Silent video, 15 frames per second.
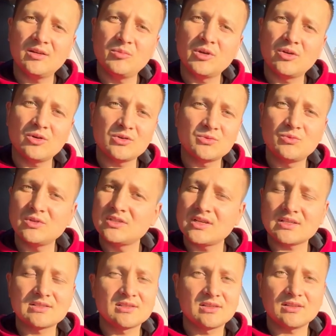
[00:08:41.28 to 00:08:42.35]
because we
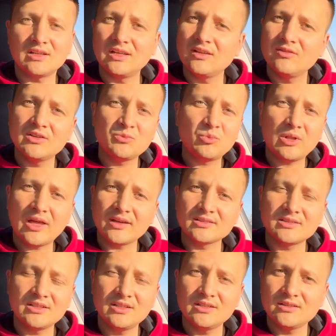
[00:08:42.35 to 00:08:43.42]
just leave it
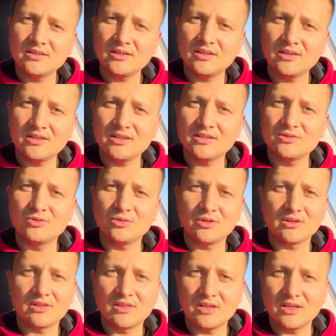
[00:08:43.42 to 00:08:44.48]
plugged in
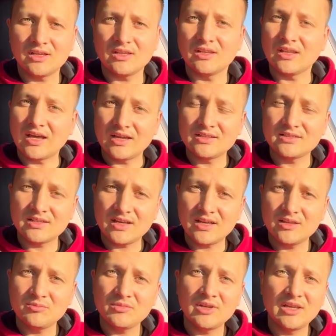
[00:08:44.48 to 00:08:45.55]
during the night
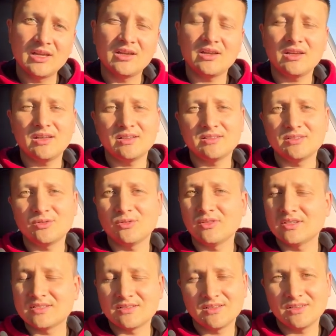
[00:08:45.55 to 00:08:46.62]
time, and on
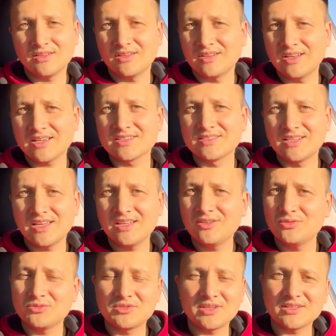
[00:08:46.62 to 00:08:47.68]
the next day
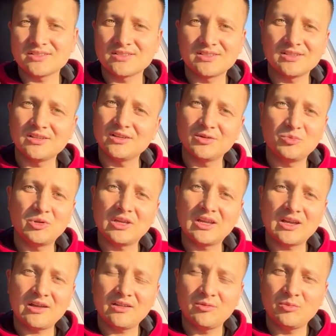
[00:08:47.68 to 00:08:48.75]
you just pick
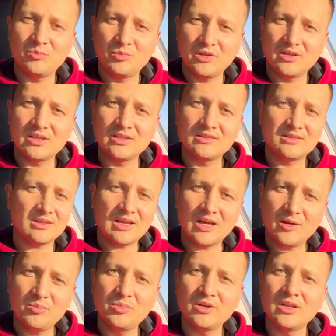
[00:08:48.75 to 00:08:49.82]
it
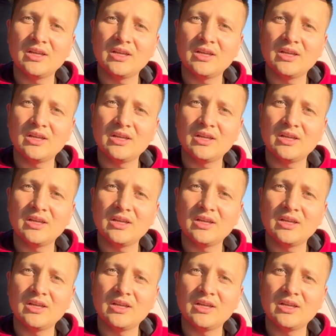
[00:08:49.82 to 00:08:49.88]
up